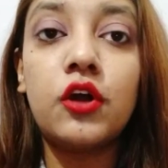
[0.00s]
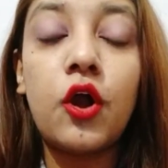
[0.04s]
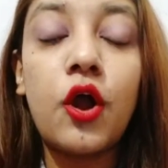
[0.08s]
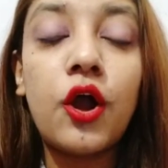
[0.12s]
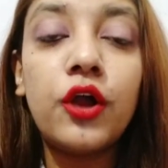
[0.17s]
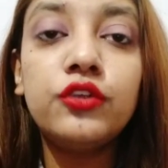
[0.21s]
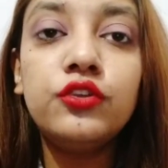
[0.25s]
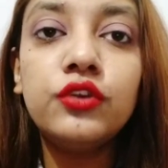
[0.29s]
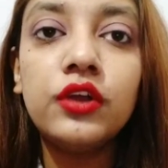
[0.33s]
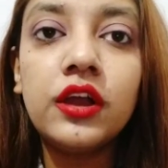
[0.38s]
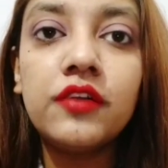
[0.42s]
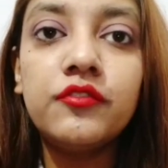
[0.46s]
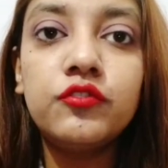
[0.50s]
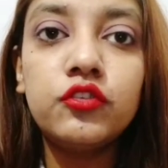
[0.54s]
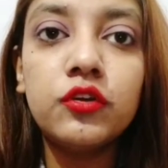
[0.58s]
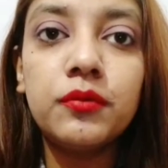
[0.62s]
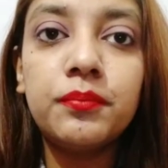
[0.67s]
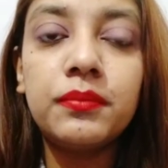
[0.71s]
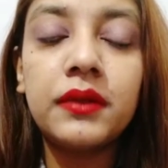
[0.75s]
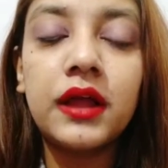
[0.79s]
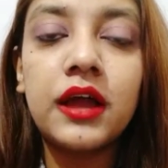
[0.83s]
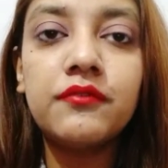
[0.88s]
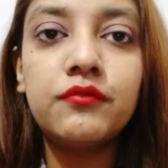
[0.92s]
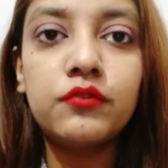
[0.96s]
Now, how you have
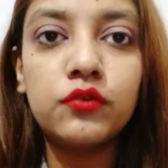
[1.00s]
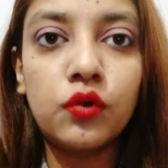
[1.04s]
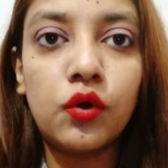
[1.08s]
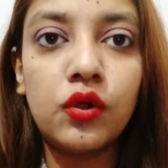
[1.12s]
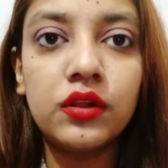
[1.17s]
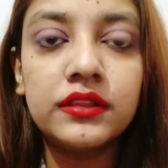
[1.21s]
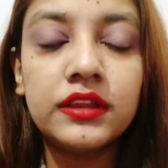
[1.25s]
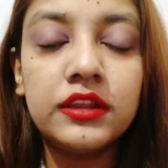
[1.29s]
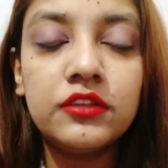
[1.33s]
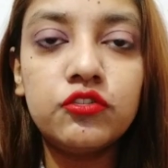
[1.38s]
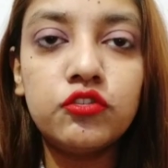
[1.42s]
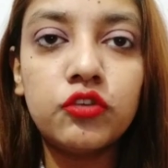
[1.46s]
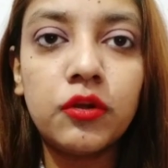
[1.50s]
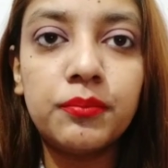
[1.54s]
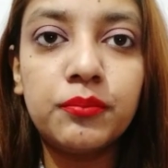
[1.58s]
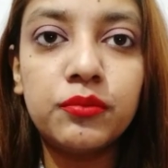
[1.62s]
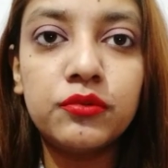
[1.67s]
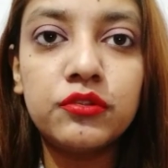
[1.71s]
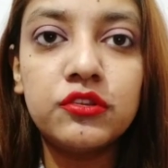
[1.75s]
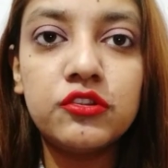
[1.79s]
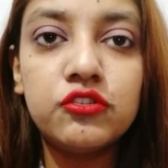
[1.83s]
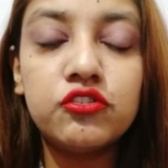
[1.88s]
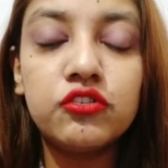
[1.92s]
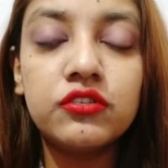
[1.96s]
to apply for all these job
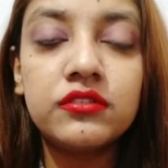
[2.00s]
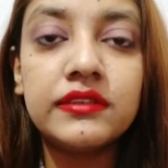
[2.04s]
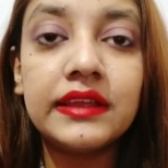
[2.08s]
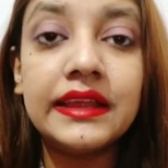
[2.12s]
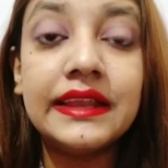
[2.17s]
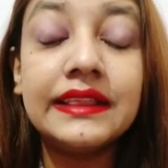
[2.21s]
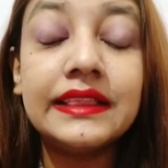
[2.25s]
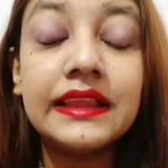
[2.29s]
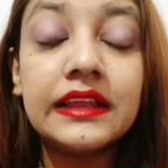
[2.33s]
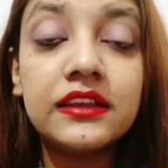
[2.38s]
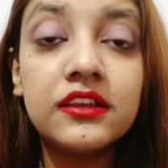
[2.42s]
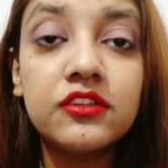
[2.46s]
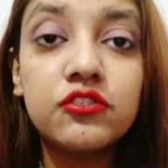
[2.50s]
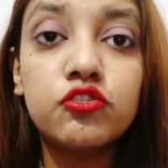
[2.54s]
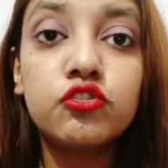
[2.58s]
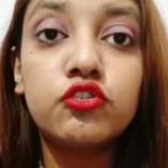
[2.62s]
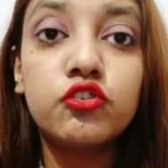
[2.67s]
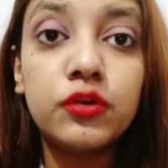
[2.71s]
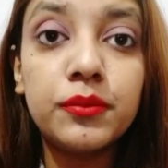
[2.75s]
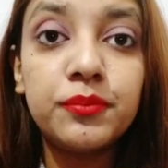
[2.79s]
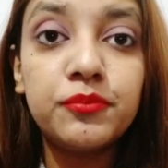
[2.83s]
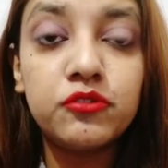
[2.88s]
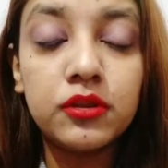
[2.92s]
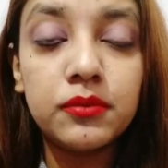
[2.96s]
positions in the
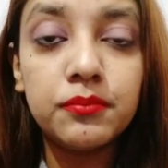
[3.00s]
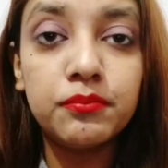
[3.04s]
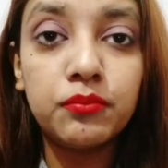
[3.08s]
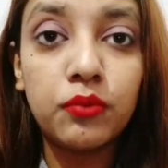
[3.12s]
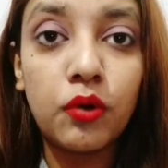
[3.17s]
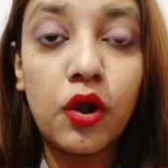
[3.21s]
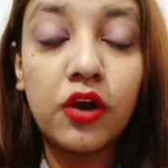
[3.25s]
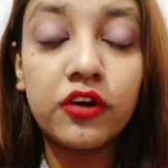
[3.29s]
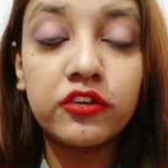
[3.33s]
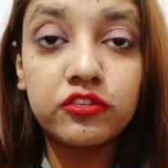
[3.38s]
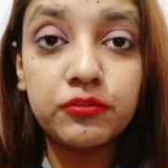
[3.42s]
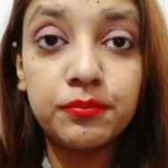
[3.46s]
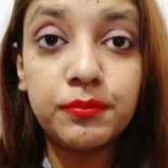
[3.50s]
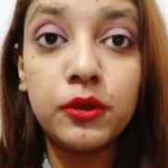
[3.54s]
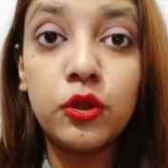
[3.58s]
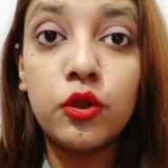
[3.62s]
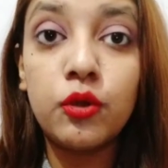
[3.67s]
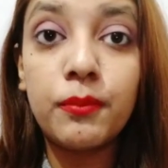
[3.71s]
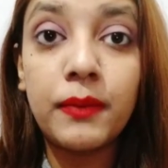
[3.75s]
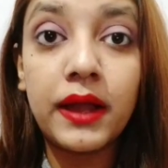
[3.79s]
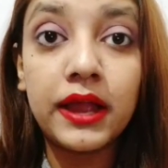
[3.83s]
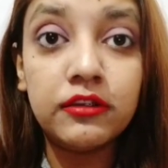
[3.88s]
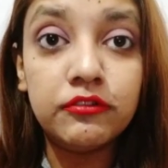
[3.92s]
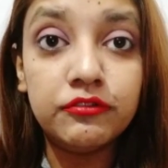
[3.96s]
description box
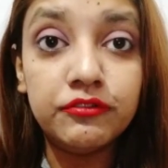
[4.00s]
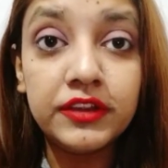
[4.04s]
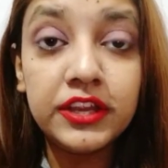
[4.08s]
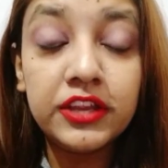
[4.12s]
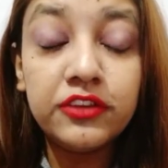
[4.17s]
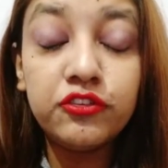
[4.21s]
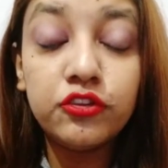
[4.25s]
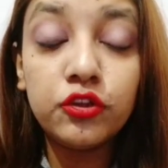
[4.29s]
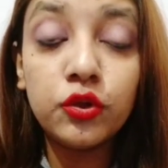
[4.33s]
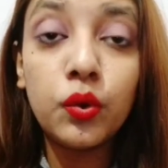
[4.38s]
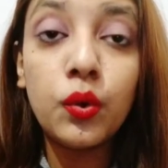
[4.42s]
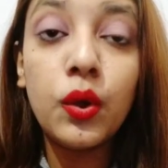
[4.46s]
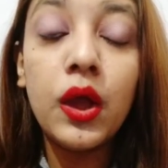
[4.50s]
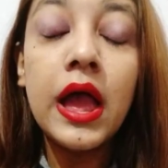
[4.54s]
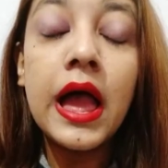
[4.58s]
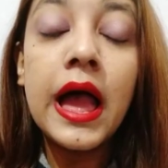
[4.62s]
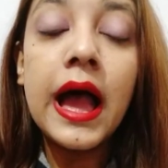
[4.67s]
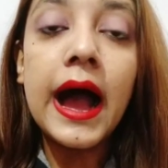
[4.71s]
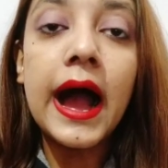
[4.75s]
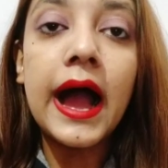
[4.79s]
below my video.